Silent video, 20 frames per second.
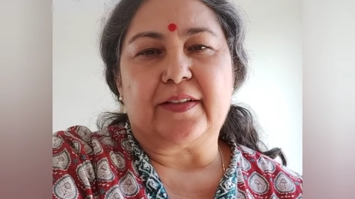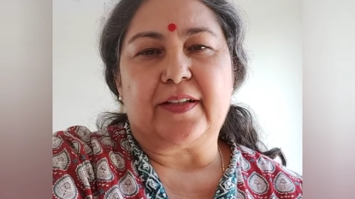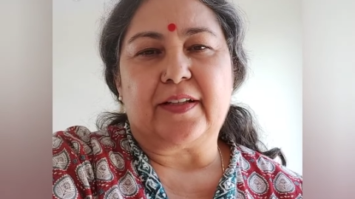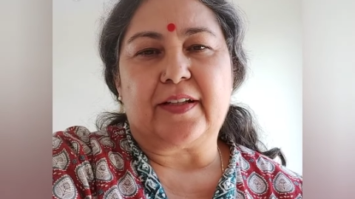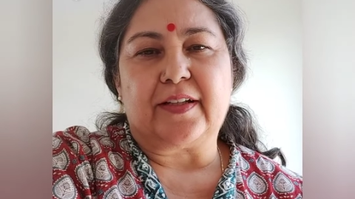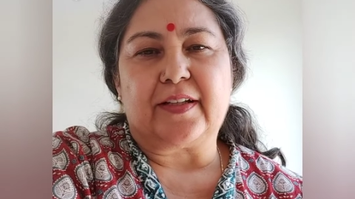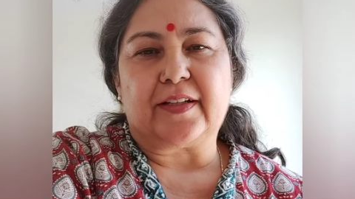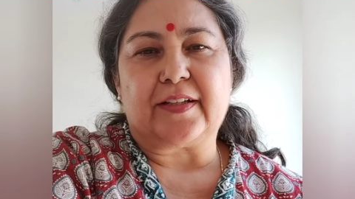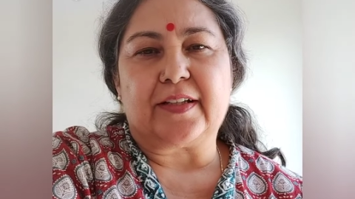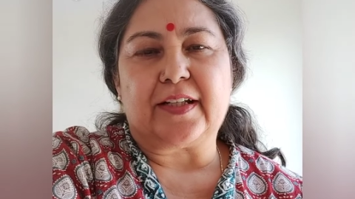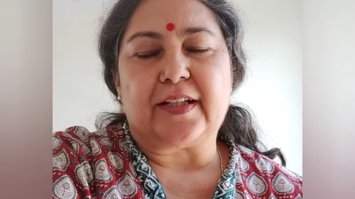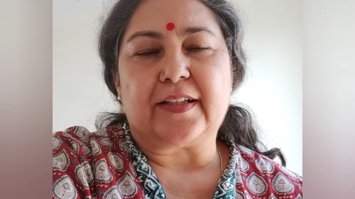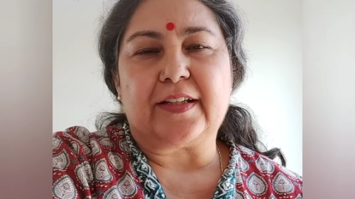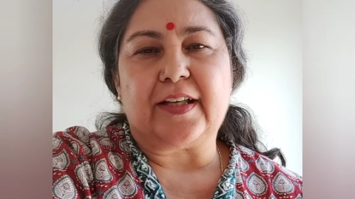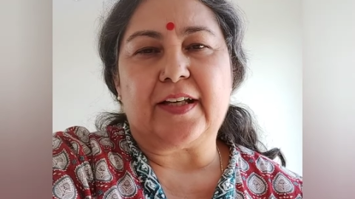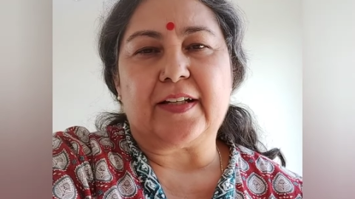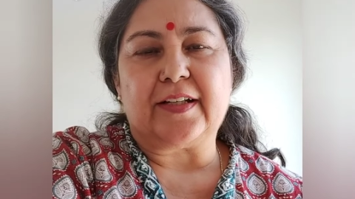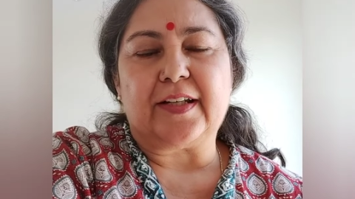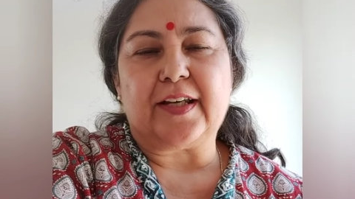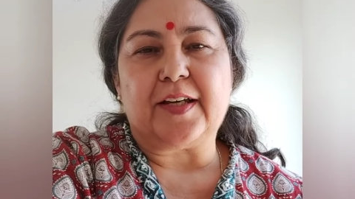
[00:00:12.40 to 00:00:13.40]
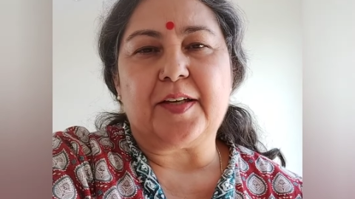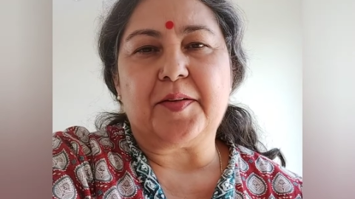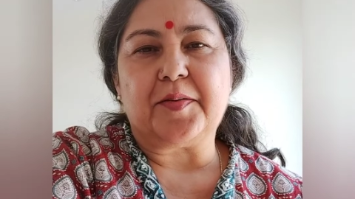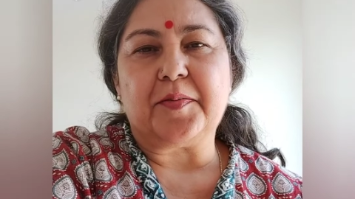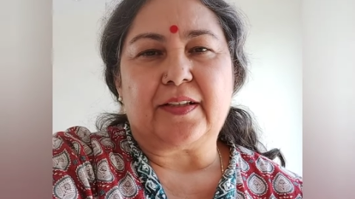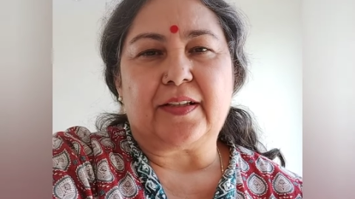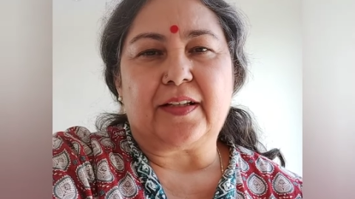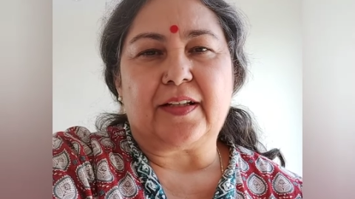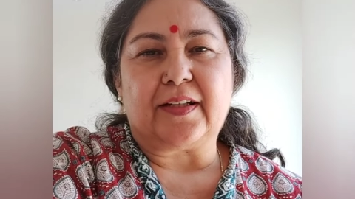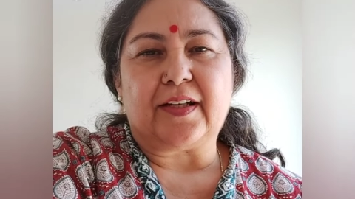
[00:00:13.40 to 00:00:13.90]
And at that time,
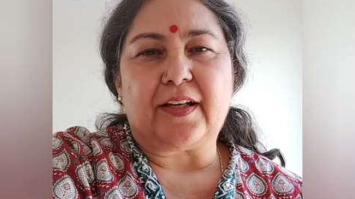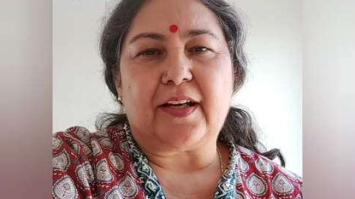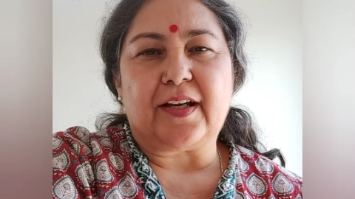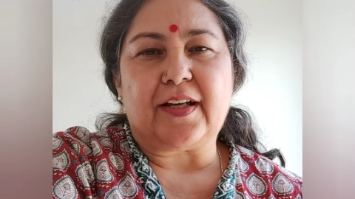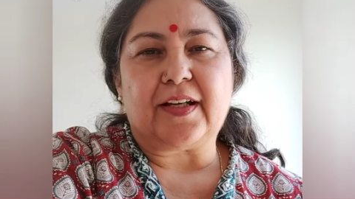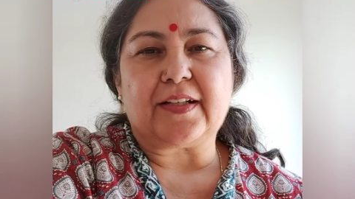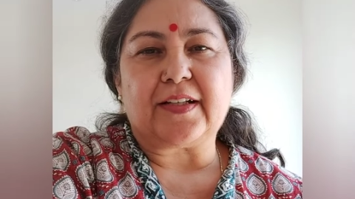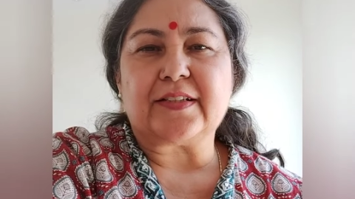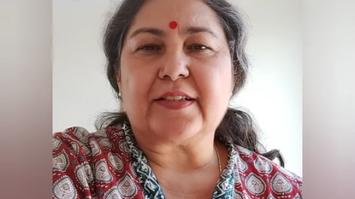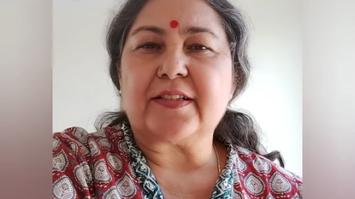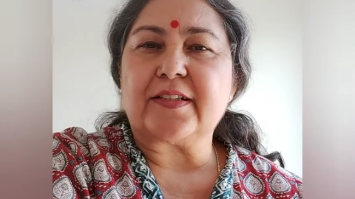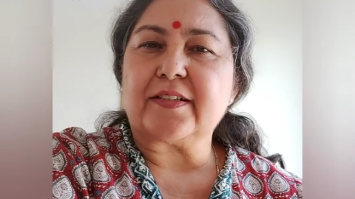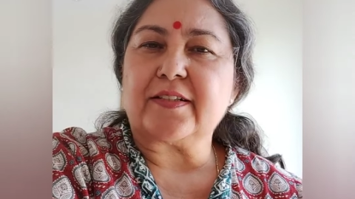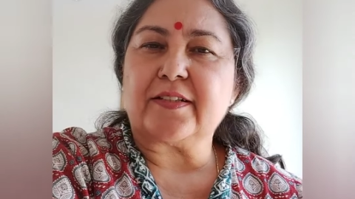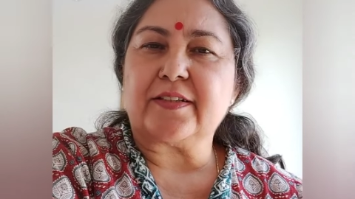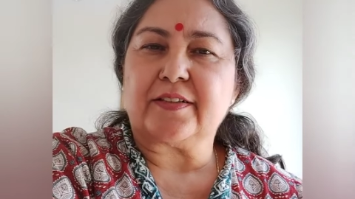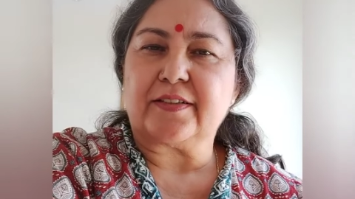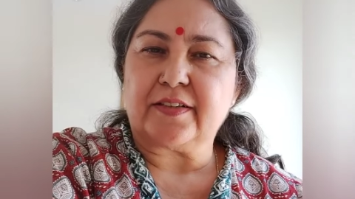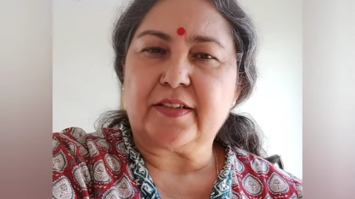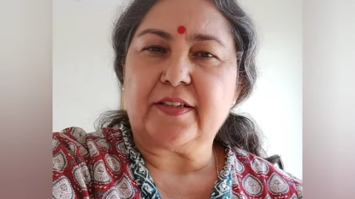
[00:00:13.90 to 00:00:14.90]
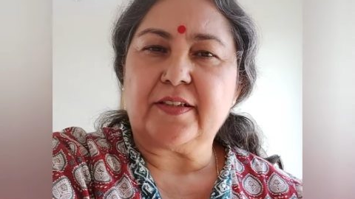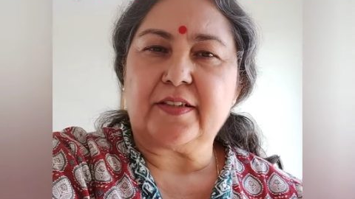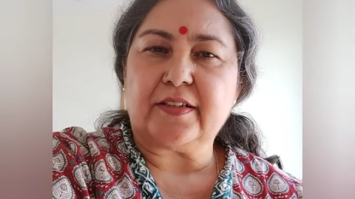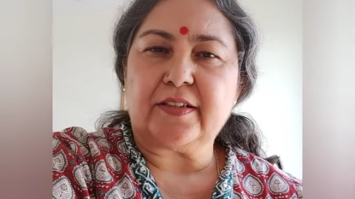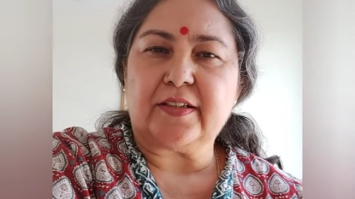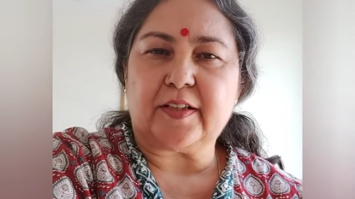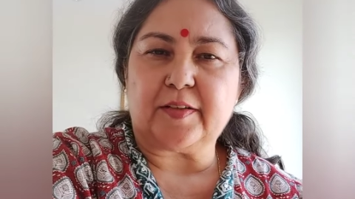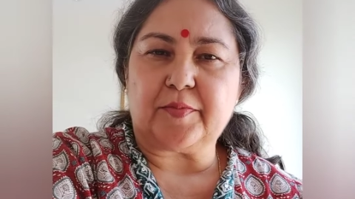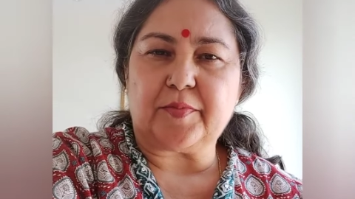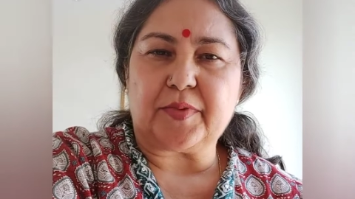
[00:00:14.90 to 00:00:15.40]
I had just heard the
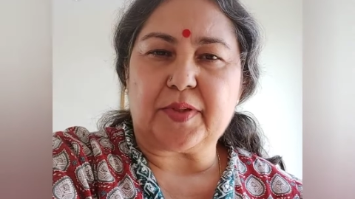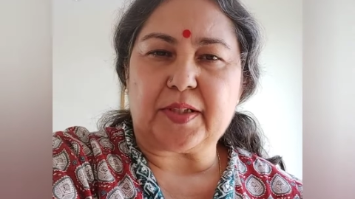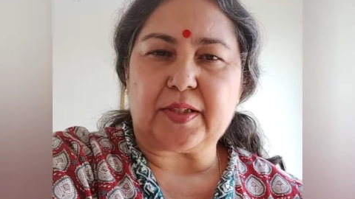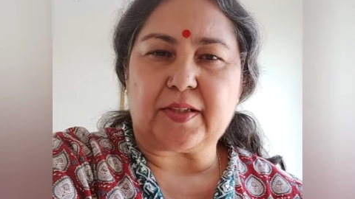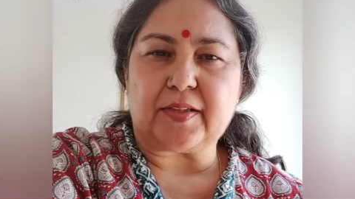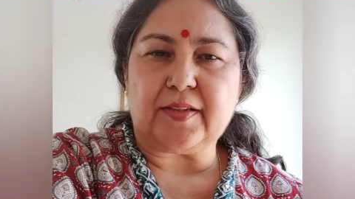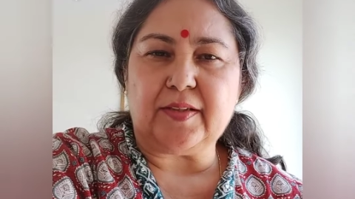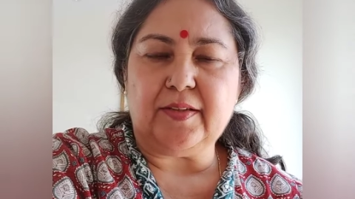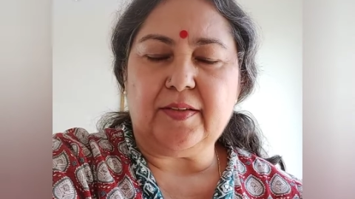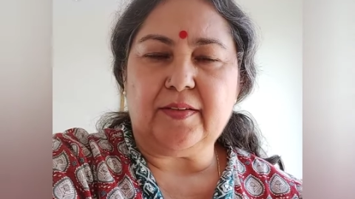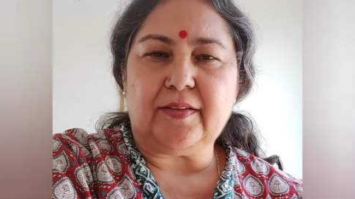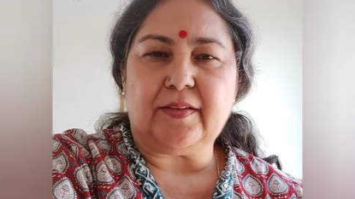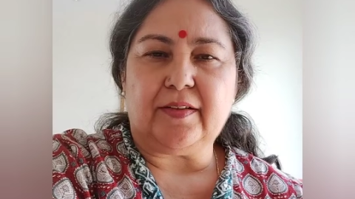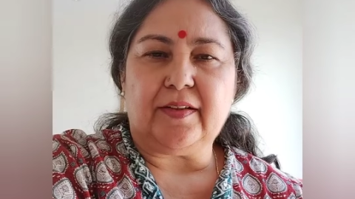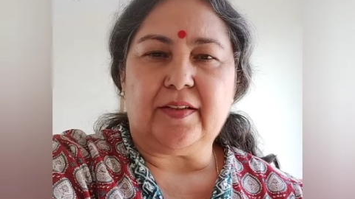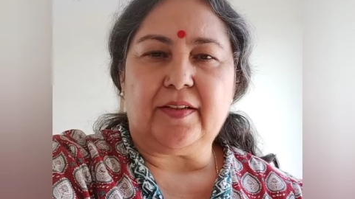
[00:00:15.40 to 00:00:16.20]
name Reiki.